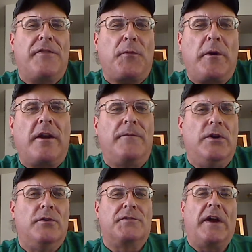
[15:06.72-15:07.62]
get 300
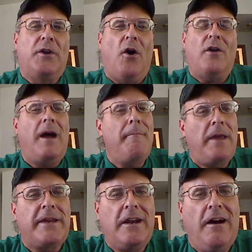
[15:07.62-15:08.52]
views. If I don't, I
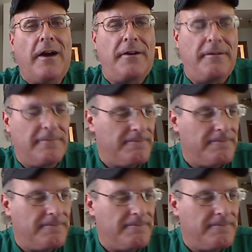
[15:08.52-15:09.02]
maybe get 100.